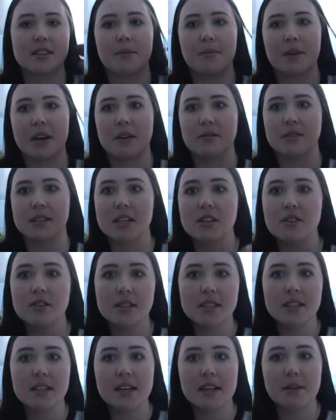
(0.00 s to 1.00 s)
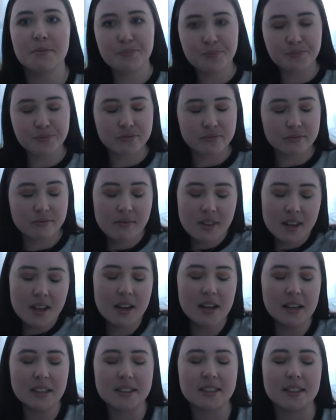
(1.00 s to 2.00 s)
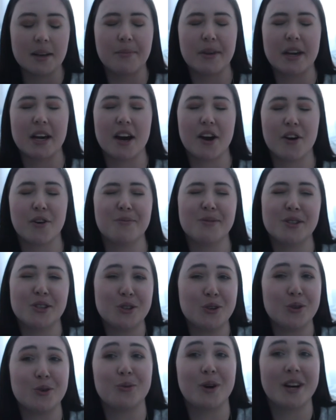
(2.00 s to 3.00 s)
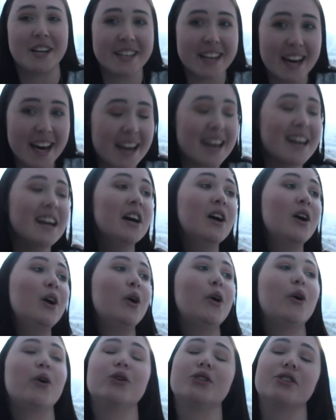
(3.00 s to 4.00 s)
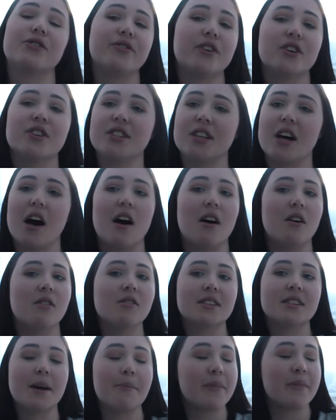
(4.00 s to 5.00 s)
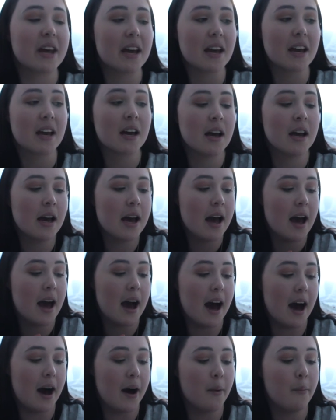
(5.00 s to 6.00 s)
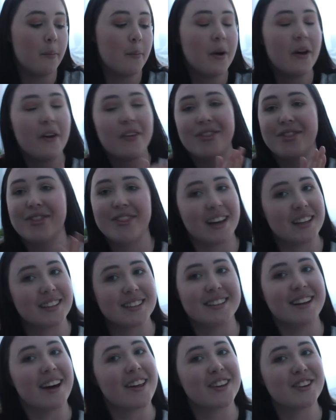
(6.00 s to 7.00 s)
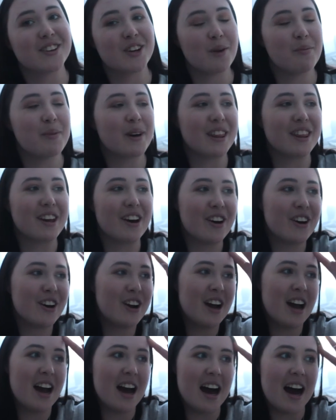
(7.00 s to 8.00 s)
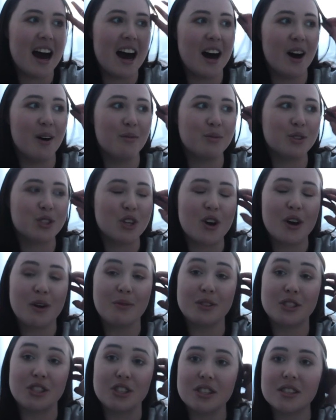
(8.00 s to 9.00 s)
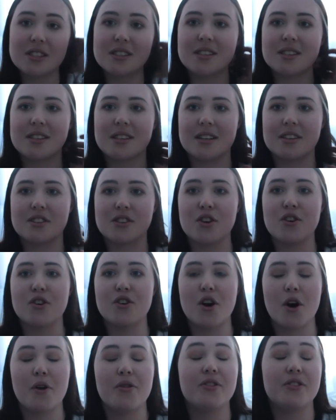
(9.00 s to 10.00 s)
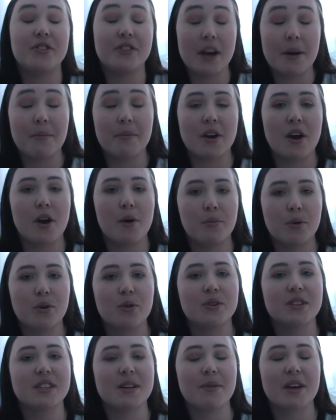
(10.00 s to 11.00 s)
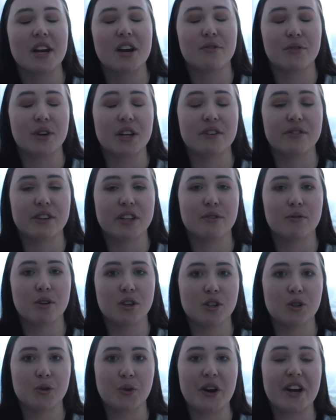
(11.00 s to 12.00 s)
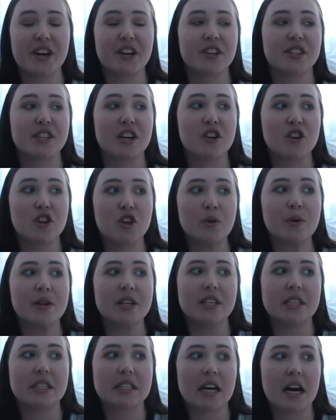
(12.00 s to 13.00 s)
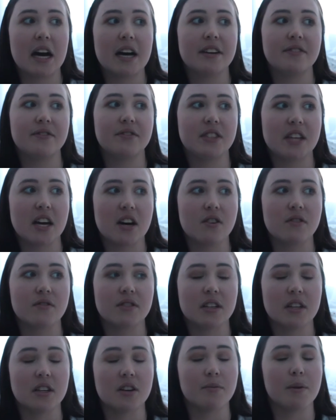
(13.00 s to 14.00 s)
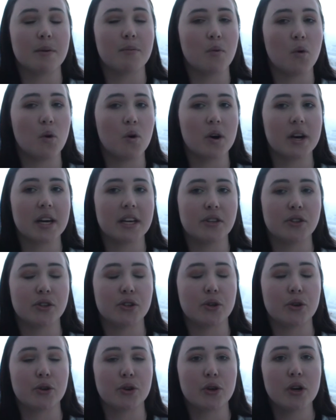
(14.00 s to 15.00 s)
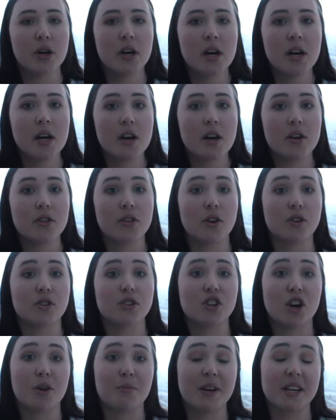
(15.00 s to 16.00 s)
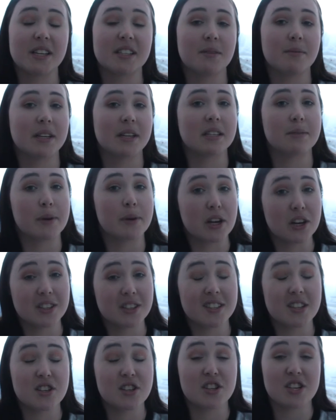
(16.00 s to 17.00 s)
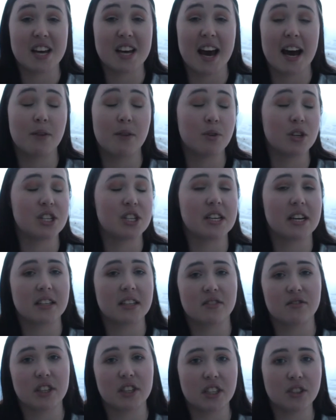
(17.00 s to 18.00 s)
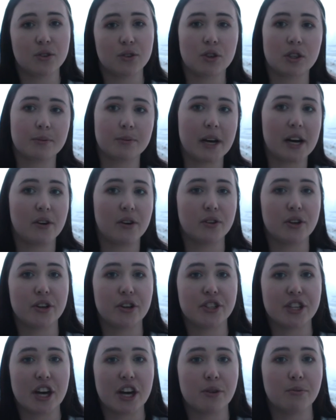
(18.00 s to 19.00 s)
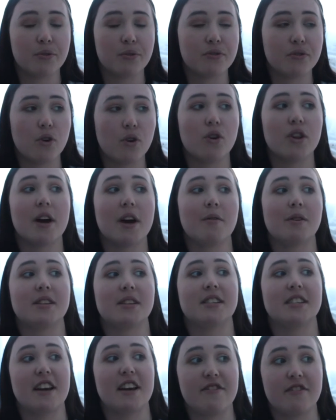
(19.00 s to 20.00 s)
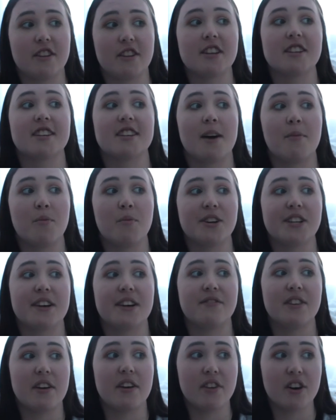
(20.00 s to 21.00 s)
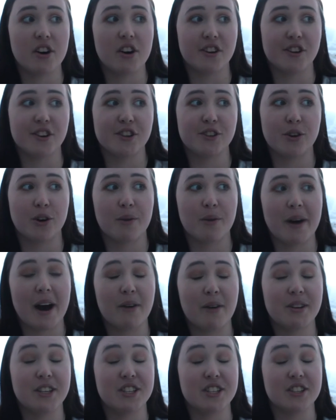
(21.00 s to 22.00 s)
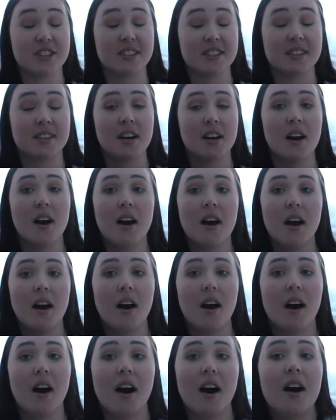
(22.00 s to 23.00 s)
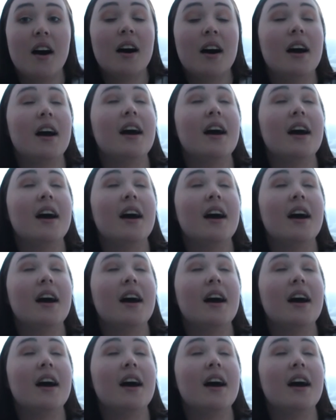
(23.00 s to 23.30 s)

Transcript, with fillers: something I was interested in it's something I hope to do one day or to foster or something um, that's another topic though um, so it was just so her, uh, something her book was something I really really wanted to read because I knew it kind of delved a little bit more into those topics, some experiences she had which she hasn't really talked about on her channel before. There was definitely some which I've never heard her talk about which just, oh,